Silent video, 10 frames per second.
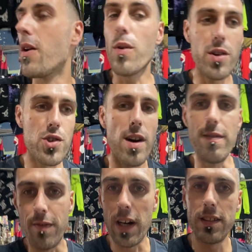want to try and
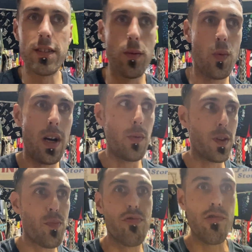find somewhere with
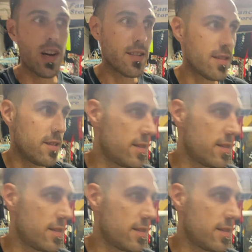prices